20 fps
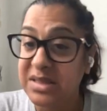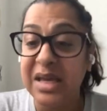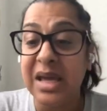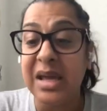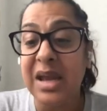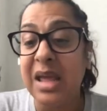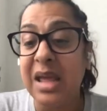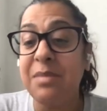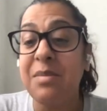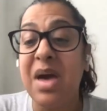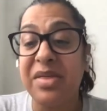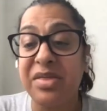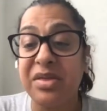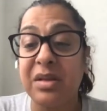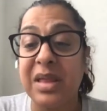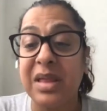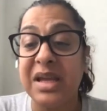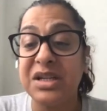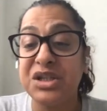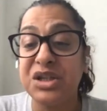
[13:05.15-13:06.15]
DNA
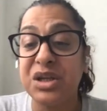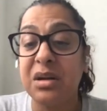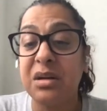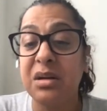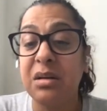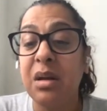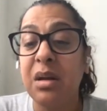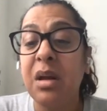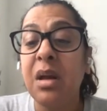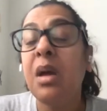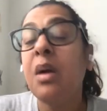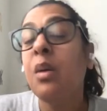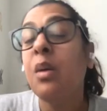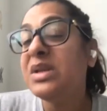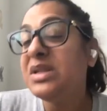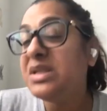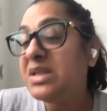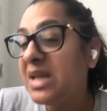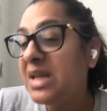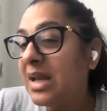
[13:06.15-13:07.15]
methylation.
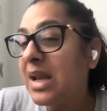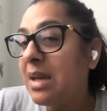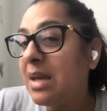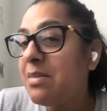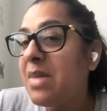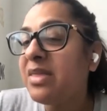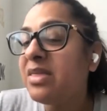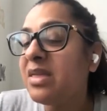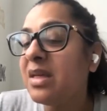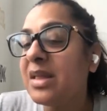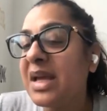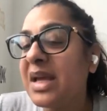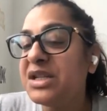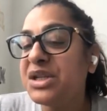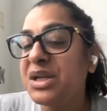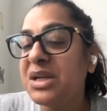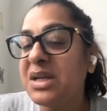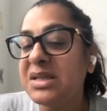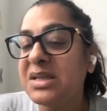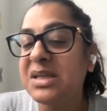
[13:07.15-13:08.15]
When DNA
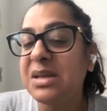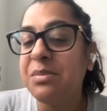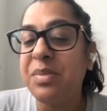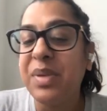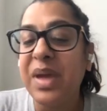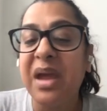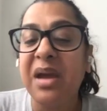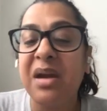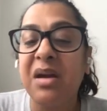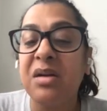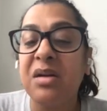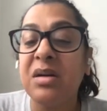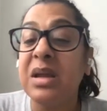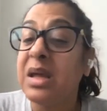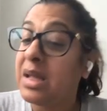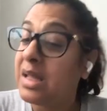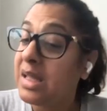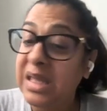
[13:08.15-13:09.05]
methylation is impaired,